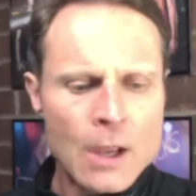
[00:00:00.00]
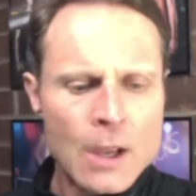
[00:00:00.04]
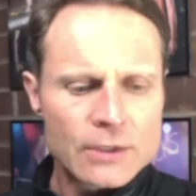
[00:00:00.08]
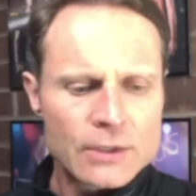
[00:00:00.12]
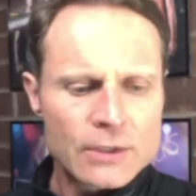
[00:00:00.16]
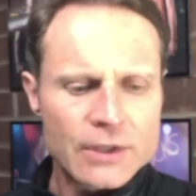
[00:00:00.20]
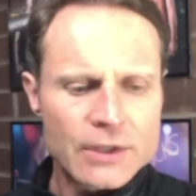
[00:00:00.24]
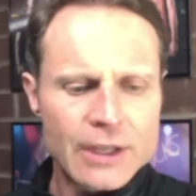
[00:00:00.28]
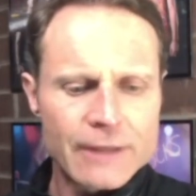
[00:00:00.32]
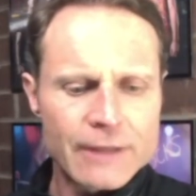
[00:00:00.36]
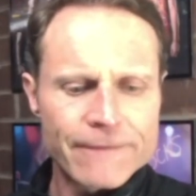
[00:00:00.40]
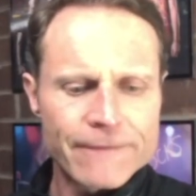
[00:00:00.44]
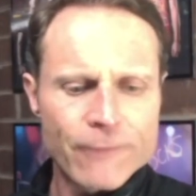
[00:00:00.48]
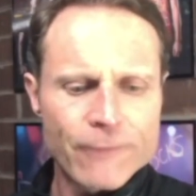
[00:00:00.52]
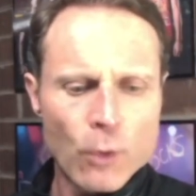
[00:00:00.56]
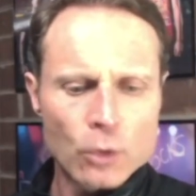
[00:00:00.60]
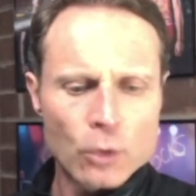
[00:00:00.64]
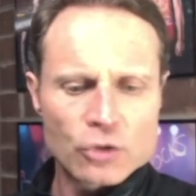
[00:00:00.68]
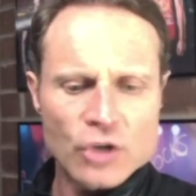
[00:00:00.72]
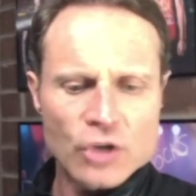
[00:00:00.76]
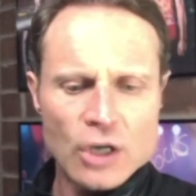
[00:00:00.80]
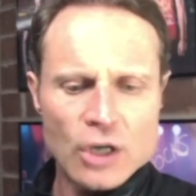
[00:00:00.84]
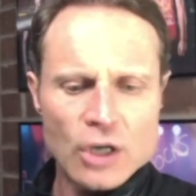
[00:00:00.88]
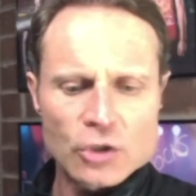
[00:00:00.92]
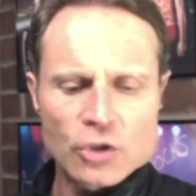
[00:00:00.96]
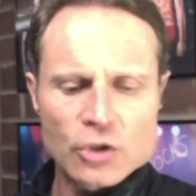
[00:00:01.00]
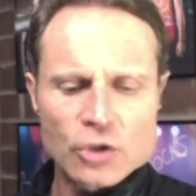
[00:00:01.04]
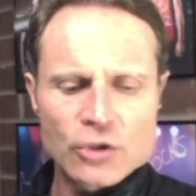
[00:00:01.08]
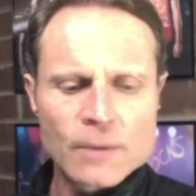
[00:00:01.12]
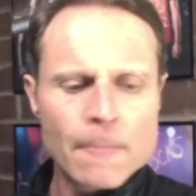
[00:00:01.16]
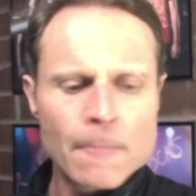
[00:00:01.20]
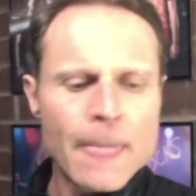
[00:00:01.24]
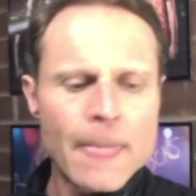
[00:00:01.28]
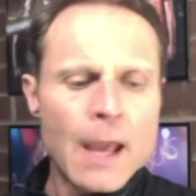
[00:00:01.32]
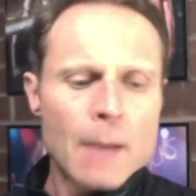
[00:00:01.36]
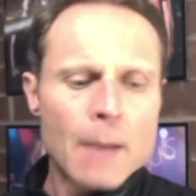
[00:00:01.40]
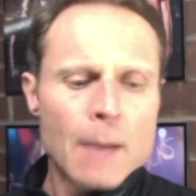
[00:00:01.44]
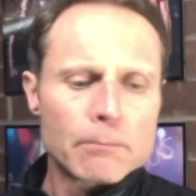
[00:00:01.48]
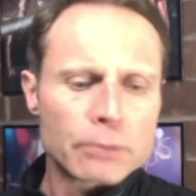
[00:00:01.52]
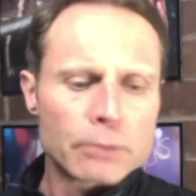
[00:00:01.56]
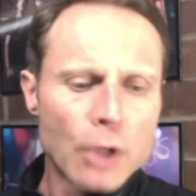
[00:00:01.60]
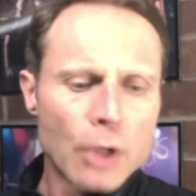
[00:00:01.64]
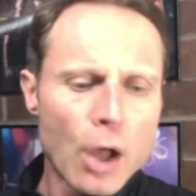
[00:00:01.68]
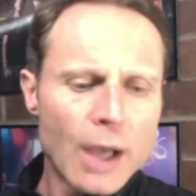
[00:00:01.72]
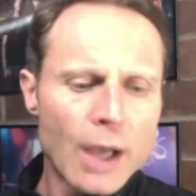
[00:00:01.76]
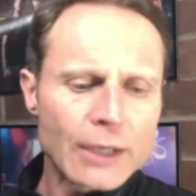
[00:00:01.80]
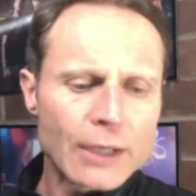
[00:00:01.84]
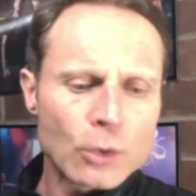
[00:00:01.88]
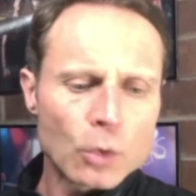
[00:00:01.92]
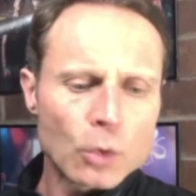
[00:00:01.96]
So they're the four judges.
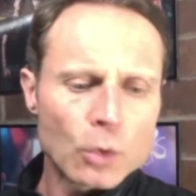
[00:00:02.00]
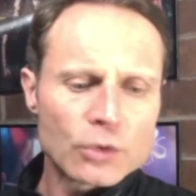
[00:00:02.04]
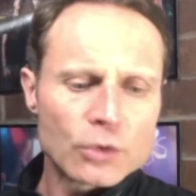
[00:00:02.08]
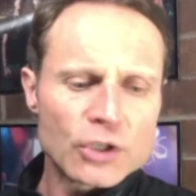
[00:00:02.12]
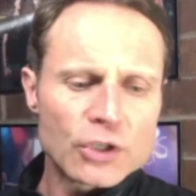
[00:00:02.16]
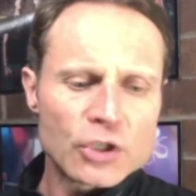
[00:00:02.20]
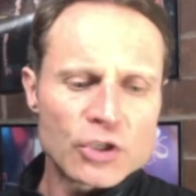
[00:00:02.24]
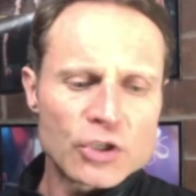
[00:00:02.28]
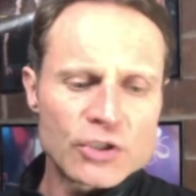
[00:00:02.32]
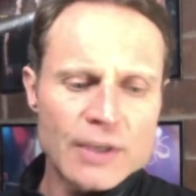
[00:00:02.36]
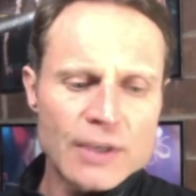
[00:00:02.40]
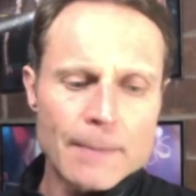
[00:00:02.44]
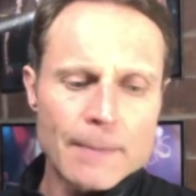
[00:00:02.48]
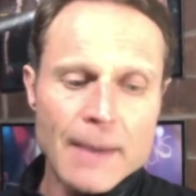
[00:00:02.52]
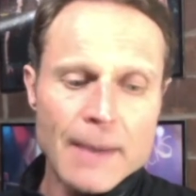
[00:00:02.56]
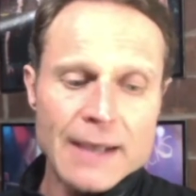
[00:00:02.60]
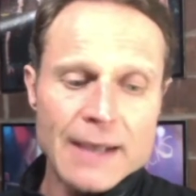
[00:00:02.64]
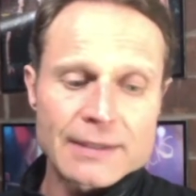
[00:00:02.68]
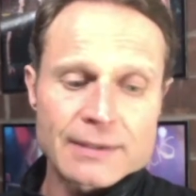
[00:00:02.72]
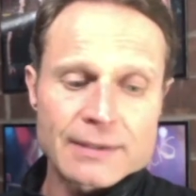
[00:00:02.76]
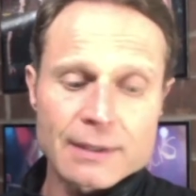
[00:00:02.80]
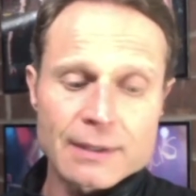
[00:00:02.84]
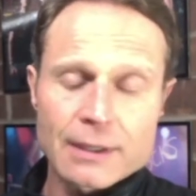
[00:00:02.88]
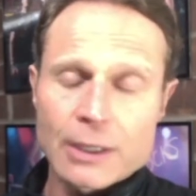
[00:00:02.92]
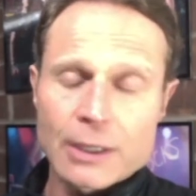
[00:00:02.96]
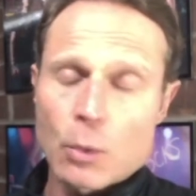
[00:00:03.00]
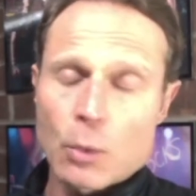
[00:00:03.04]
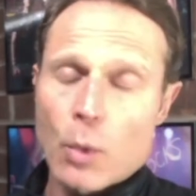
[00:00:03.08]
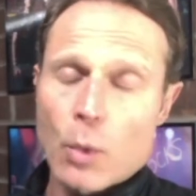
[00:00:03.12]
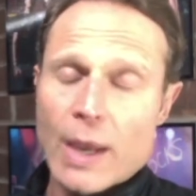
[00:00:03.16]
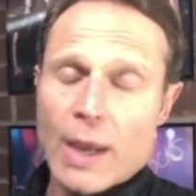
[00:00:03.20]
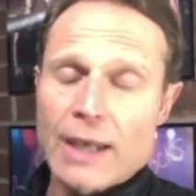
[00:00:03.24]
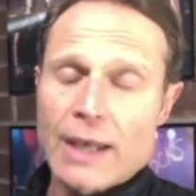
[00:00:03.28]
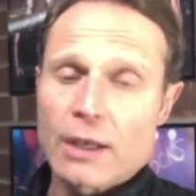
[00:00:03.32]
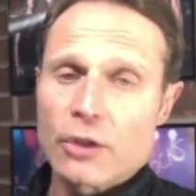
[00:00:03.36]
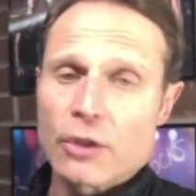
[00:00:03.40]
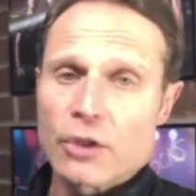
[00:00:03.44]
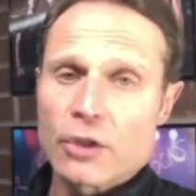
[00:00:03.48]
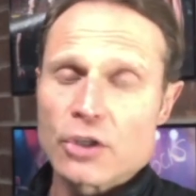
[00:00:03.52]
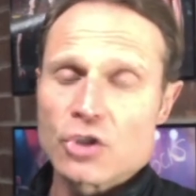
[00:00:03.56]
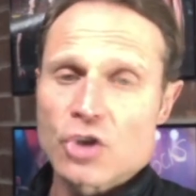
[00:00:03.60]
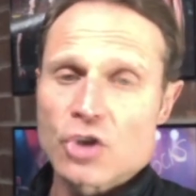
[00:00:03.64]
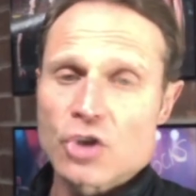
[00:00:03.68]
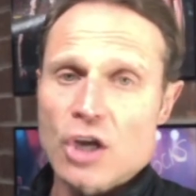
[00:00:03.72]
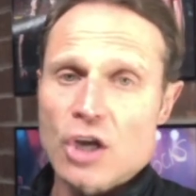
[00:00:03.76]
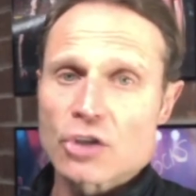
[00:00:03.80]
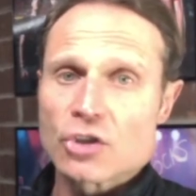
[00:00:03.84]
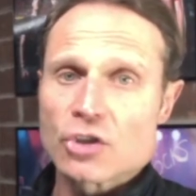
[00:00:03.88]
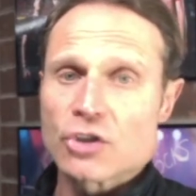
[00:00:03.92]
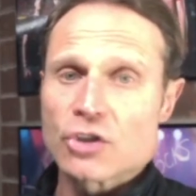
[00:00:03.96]
Blind auditions are basically when the
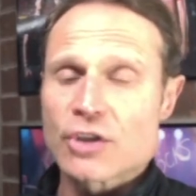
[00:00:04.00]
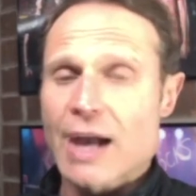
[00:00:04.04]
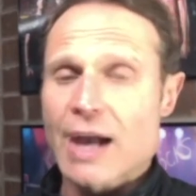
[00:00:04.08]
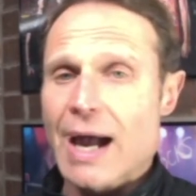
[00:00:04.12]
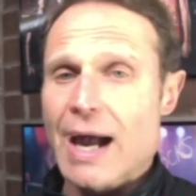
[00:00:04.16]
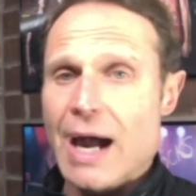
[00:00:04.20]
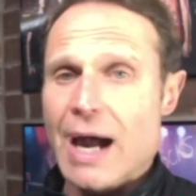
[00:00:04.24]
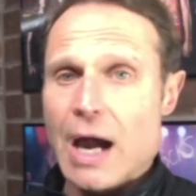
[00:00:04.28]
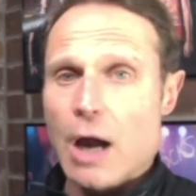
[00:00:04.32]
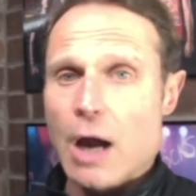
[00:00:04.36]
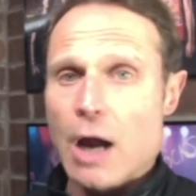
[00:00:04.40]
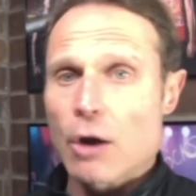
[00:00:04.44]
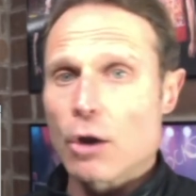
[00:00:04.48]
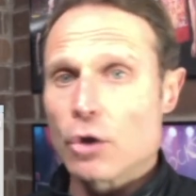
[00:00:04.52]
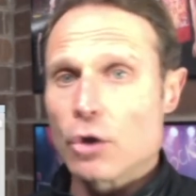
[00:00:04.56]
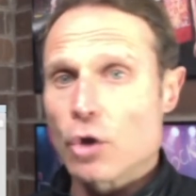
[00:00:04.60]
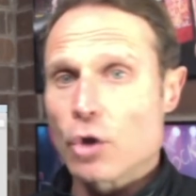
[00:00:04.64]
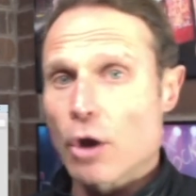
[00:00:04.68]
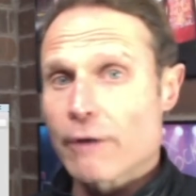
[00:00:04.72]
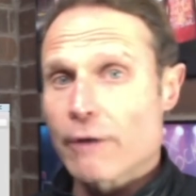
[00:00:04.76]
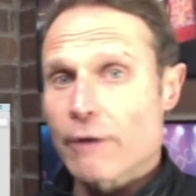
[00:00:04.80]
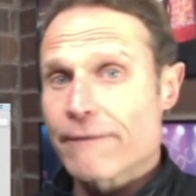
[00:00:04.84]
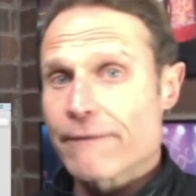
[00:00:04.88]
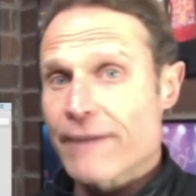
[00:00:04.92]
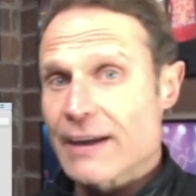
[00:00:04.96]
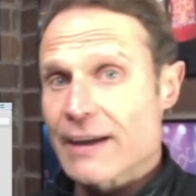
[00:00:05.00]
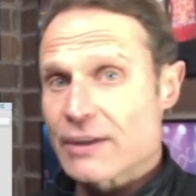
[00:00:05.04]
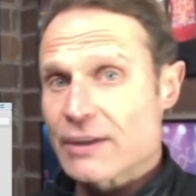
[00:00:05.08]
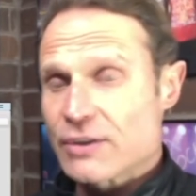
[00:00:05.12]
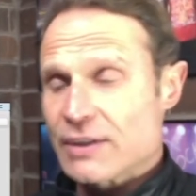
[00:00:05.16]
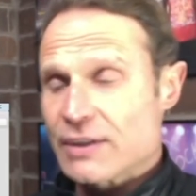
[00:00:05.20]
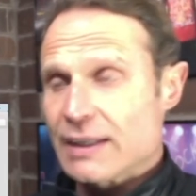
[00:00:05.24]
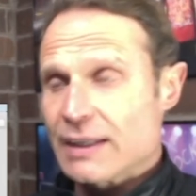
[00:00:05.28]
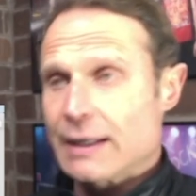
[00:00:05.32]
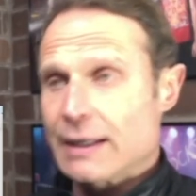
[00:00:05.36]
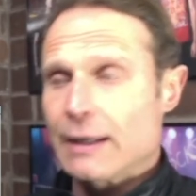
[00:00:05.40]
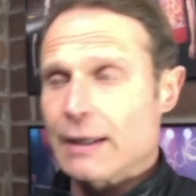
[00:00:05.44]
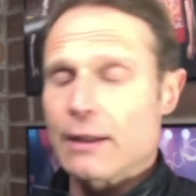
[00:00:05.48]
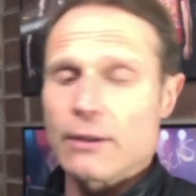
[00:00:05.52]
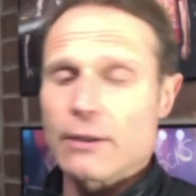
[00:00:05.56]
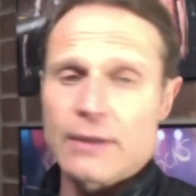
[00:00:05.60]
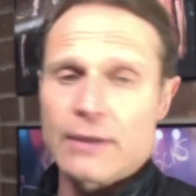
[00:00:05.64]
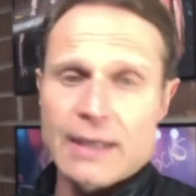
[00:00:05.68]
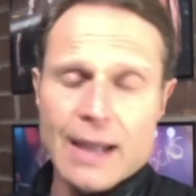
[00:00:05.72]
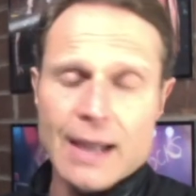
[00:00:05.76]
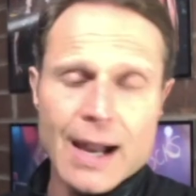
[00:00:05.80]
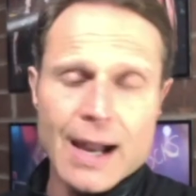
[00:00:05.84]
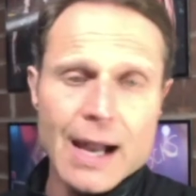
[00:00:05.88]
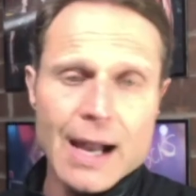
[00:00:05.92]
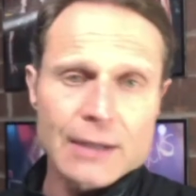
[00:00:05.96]
judges are not facing
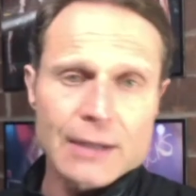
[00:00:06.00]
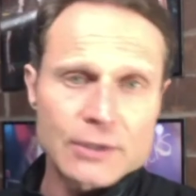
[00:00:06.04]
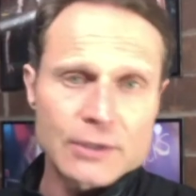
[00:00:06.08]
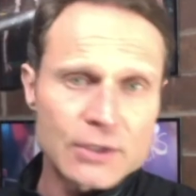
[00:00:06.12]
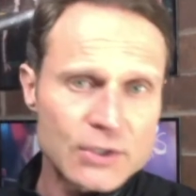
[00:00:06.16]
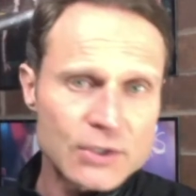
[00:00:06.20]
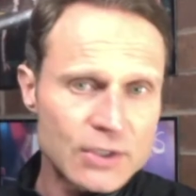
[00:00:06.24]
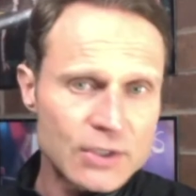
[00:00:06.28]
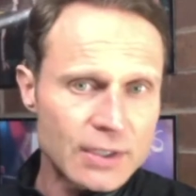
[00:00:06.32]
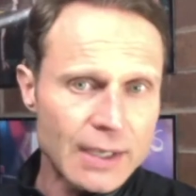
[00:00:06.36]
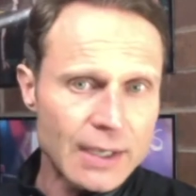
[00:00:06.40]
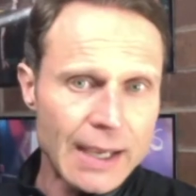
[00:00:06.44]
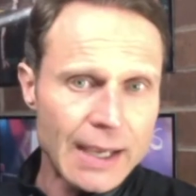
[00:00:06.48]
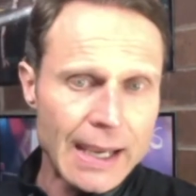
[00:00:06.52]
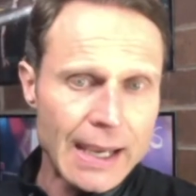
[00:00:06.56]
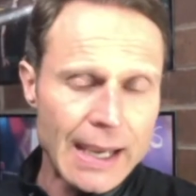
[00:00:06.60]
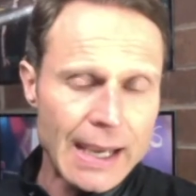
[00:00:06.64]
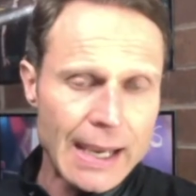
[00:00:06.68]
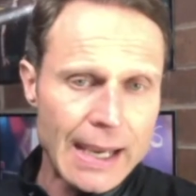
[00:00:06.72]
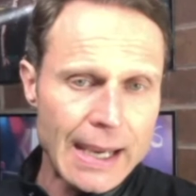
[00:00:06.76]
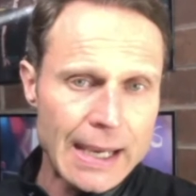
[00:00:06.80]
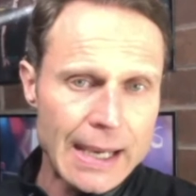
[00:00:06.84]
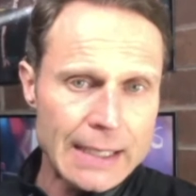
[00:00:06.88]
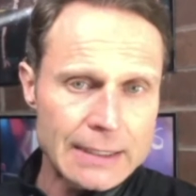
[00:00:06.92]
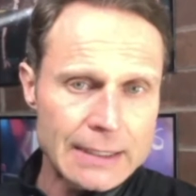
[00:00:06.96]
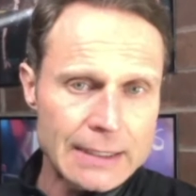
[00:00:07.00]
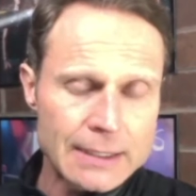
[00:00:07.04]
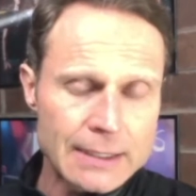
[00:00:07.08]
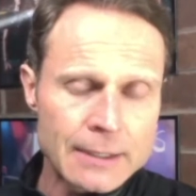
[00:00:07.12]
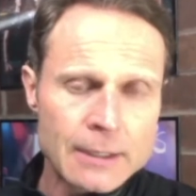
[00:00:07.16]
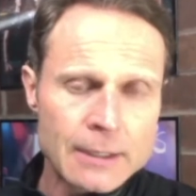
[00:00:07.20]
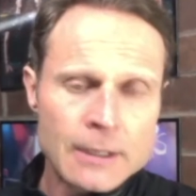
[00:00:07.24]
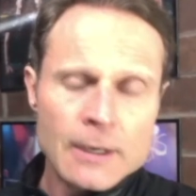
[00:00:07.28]
the artists, and